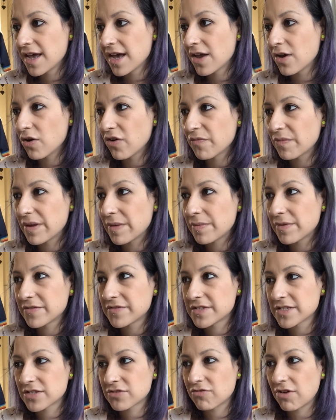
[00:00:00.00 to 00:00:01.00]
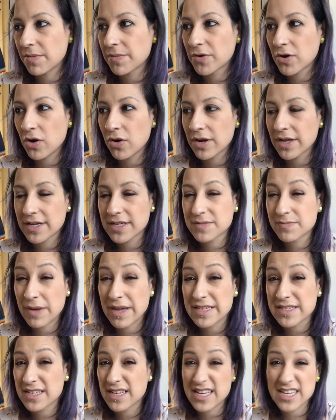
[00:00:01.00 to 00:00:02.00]
A lot of people have described colic as
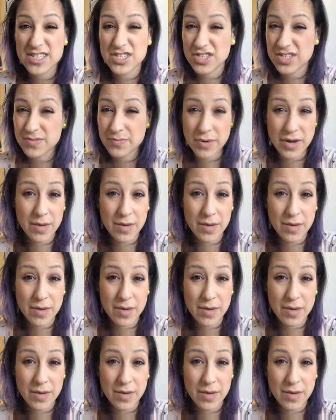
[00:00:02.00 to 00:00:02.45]
basically just